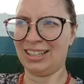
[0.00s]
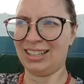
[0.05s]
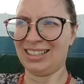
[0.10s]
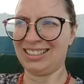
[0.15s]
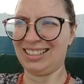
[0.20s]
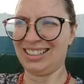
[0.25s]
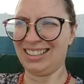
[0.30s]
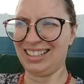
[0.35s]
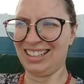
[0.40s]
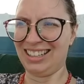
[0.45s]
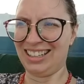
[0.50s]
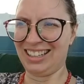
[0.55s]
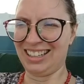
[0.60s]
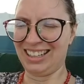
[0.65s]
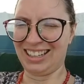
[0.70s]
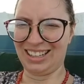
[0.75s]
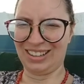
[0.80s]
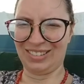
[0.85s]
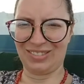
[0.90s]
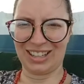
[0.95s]

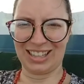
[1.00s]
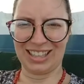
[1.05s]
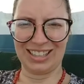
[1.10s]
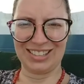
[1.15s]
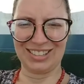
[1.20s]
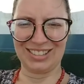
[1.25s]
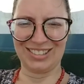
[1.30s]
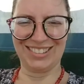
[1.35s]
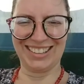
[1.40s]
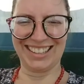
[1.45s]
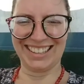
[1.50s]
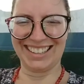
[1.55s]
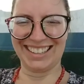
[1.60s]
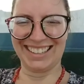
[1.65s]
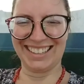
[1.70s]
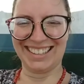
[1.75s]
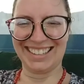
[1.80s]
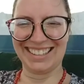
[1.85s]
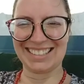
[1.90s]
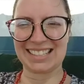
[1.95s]
I don't want to do
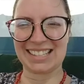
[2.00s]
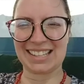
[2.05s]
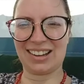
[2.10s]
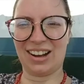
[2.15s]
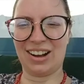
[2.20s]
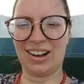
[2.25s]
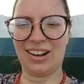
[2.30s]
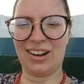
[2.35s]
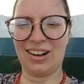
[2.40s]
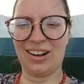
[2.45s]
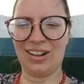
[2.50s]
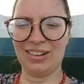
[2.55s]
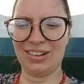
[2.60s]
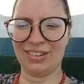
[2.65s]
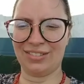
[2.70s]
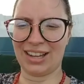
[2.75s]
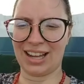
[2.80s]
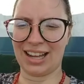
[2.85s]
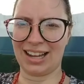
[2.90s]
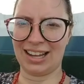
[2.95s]
this. All of
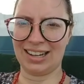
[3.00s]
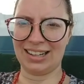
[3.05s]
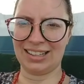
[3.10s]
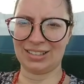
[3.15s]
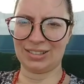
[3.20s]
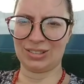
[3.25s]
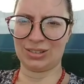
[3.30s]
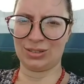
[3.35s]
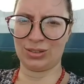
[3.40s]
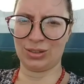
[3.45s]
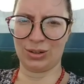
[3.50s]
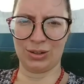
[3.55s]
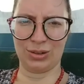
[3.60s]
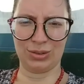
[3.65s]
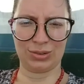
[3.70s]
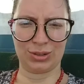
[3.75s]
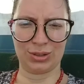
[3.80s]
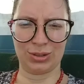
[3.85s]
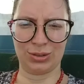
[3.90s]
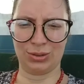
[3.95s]
that is so
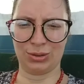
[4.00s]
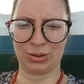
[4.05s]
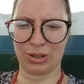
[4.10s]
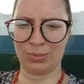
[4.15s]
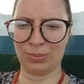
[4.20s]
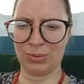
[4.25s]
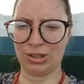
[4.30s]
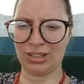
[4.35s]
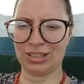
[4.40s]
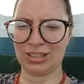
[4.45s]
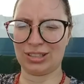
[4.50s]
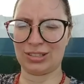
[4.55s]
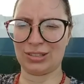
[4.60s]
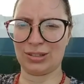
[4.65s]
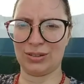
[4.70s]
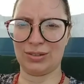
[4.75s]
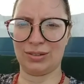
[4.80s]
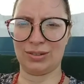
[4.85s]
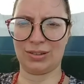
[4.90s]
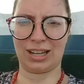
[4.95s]
normal and
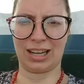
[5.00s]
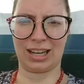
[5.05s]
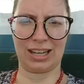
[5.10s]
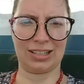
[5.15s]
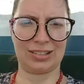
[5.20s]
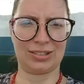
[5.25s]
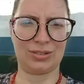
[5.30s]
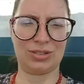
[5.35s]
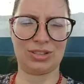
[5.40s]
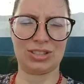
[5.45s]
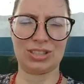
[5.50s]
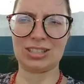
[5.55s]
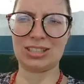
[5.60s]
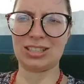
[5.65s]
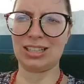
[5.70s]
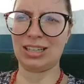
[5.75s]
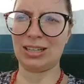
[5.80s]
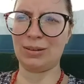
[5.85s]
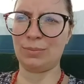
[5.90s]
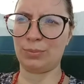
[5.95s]
so okay. So just
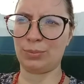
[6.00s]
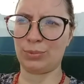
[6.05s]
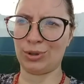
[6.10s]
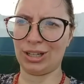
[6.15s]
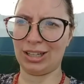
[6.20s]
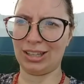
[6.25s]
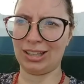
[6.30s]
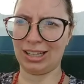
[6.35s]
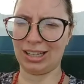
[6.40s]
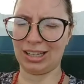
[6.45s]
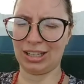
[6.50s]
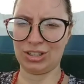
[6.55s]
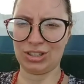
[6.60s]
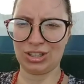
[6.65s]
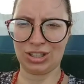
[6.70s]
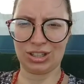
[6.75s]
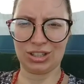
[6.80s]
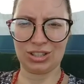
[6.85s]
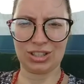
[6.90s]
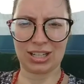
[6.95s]
keep breathing into
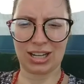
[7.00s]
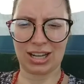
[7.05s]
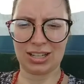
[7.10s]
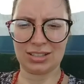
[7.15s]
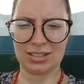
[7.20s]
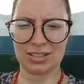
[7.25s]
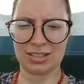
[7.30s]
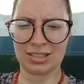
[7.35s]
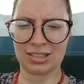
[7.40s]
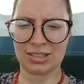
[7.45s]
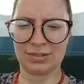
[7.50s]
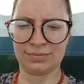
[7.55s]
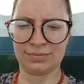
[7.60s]
your chest,